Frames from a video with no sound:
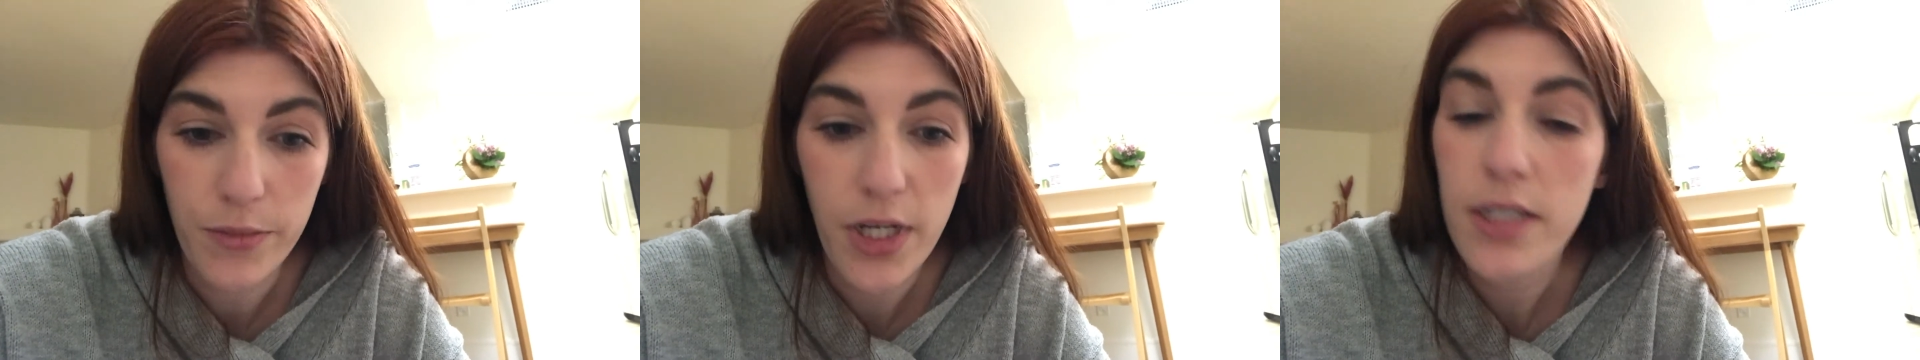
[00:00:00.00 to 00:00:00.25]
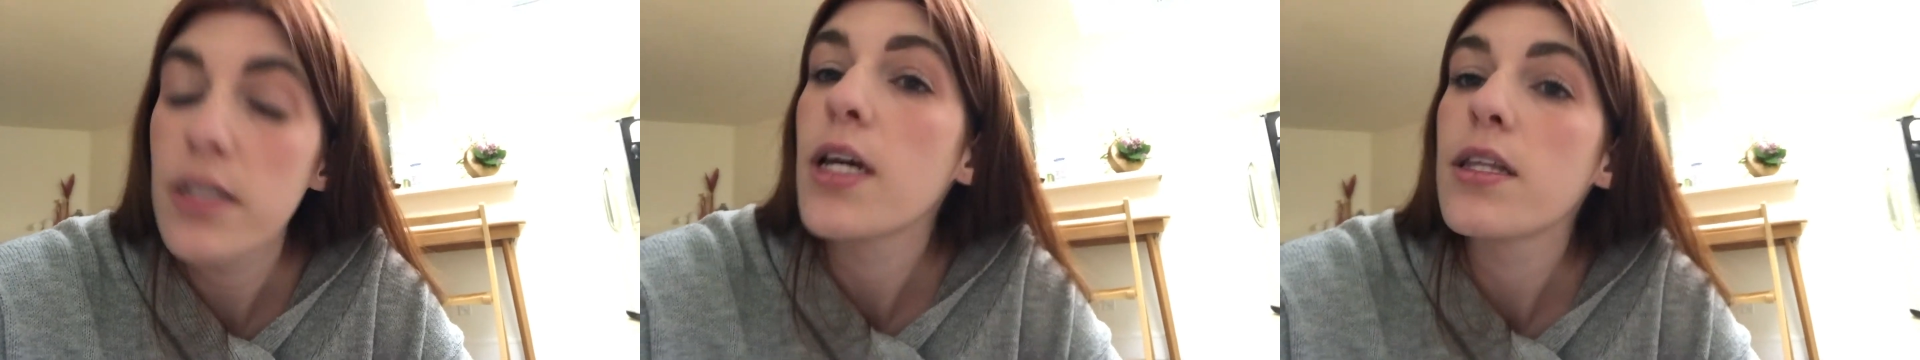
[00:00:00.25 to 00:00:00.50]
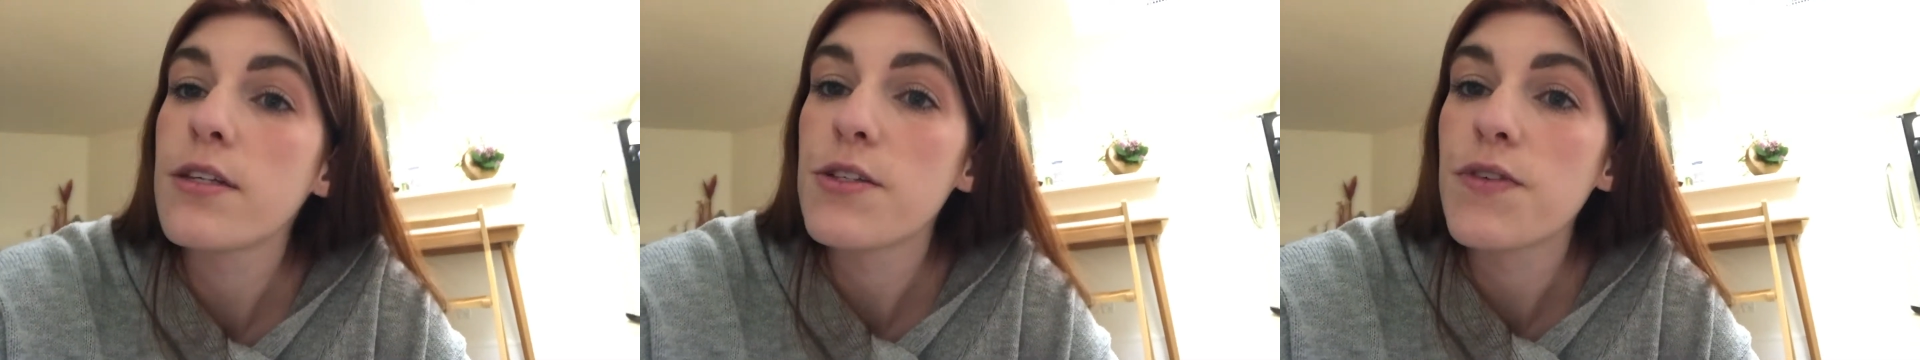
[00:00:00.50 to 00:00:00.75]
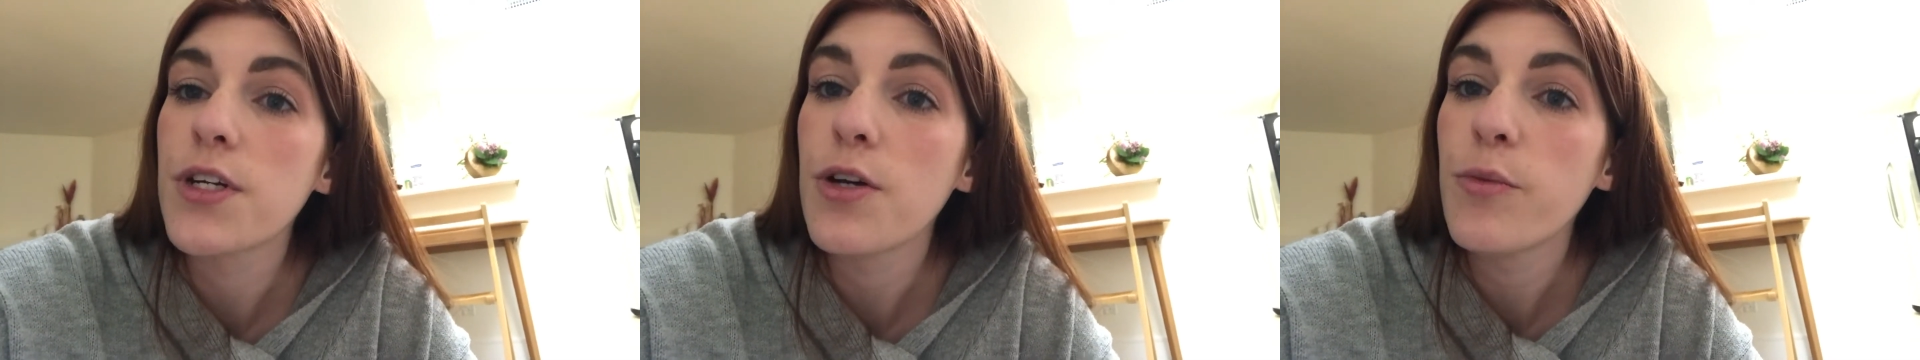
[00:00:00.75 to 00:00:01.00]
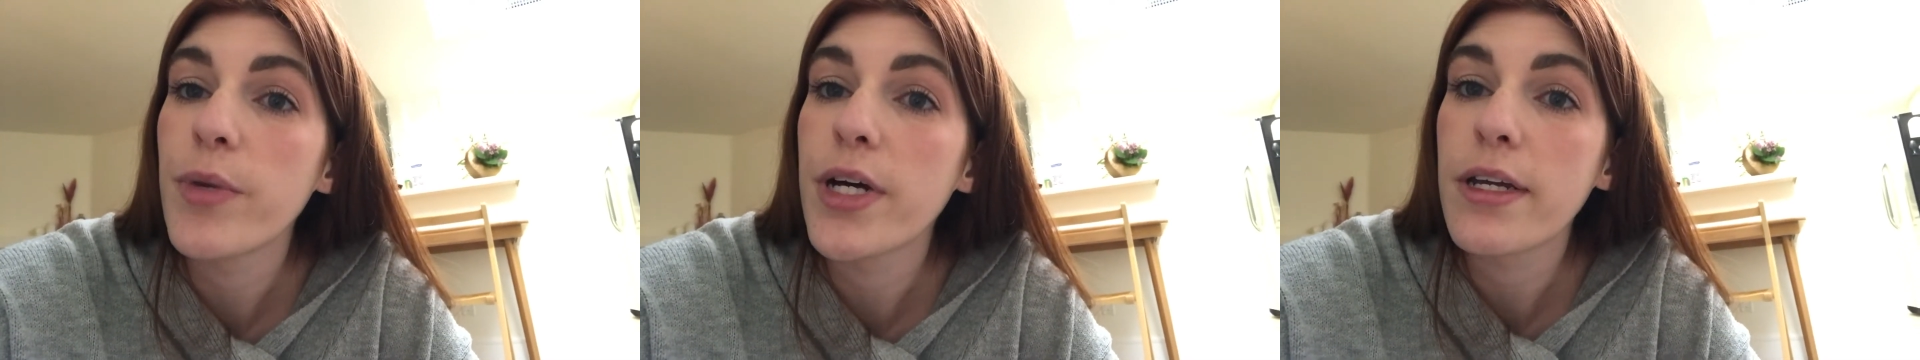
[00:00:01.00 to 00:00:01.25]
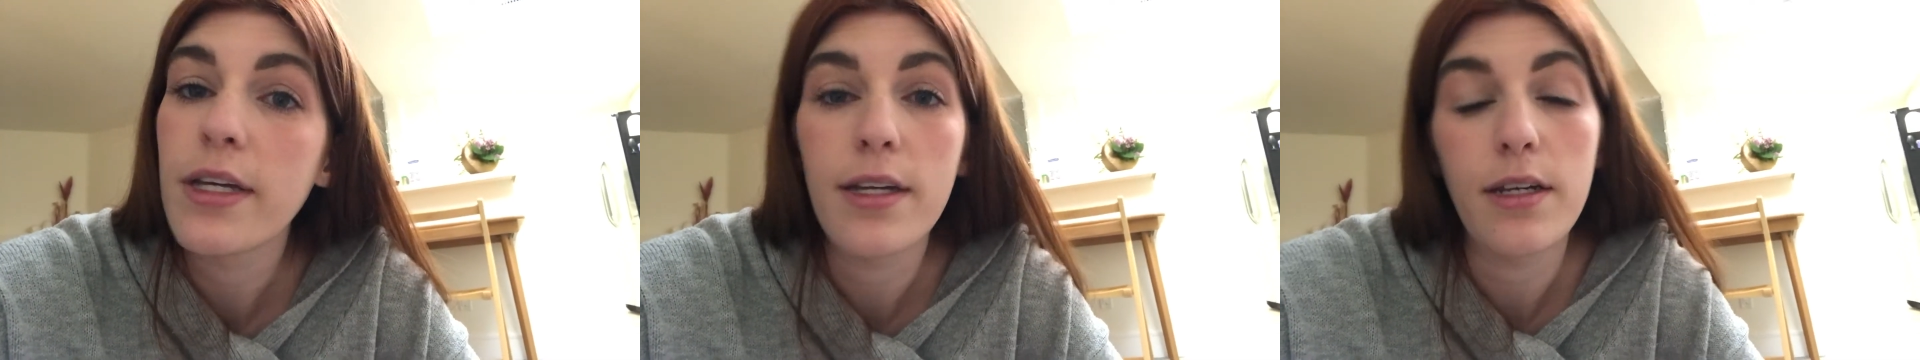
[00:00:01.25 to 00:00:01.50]
Not to date this video,
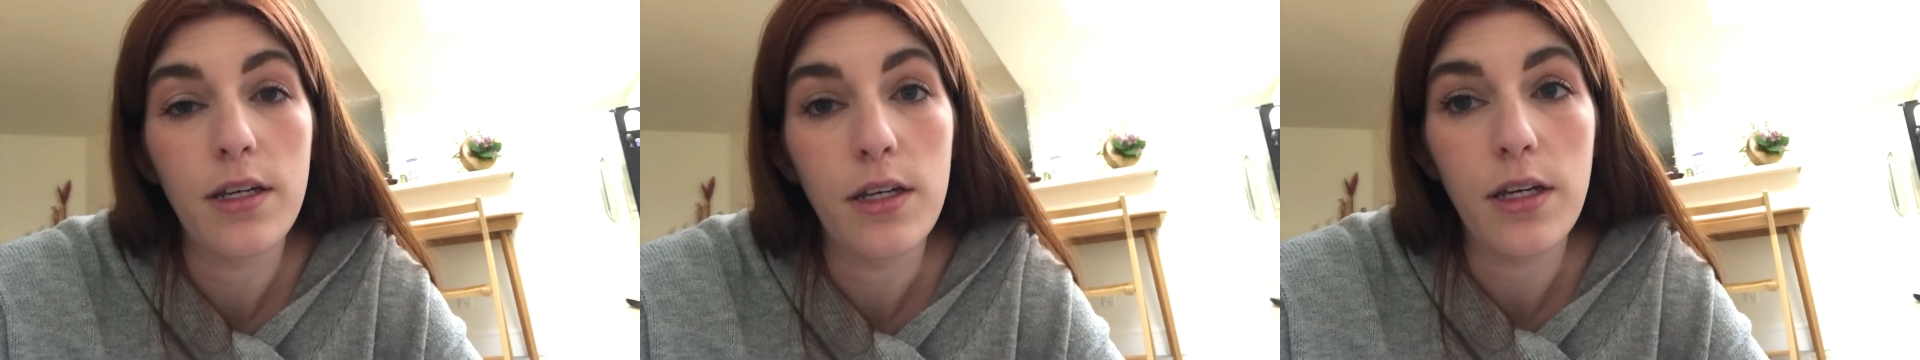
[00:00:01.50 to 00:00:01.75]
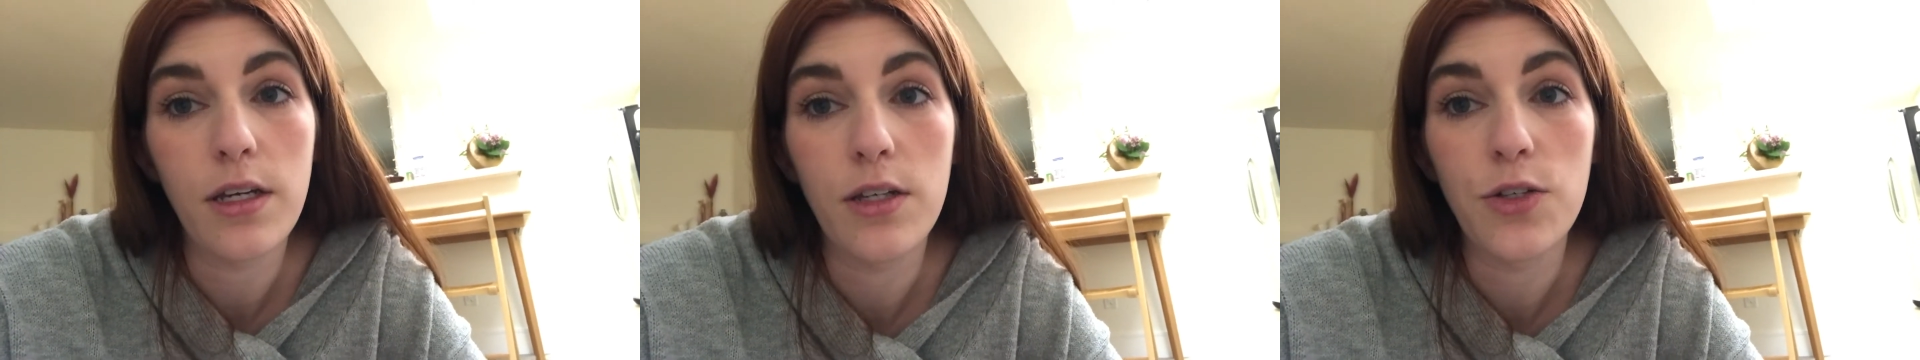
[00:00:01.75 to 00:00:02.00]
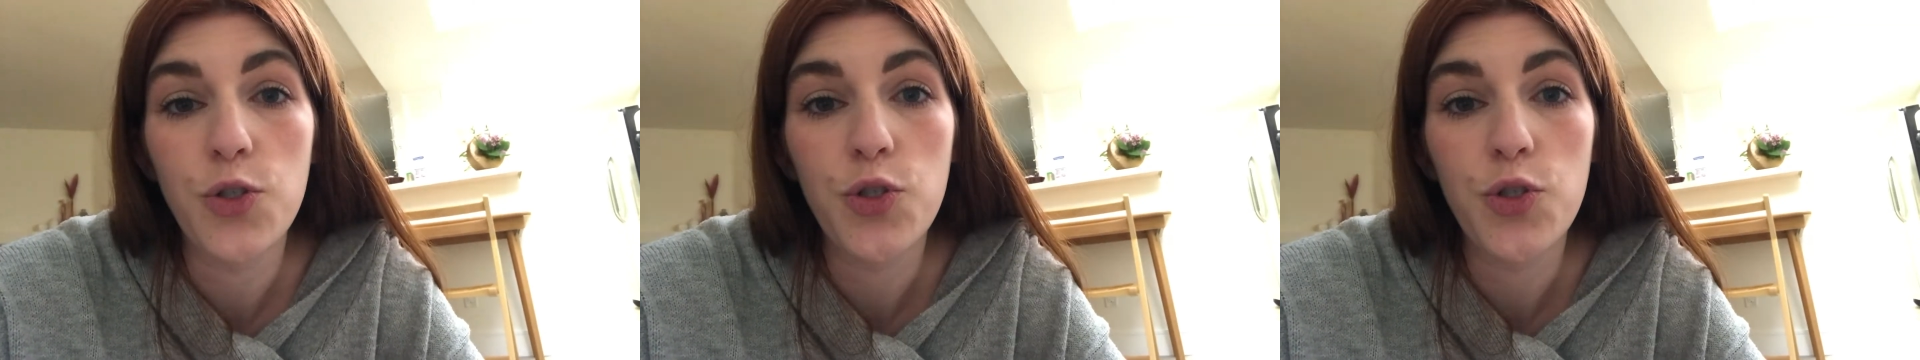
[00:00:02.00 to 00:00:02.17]
but it is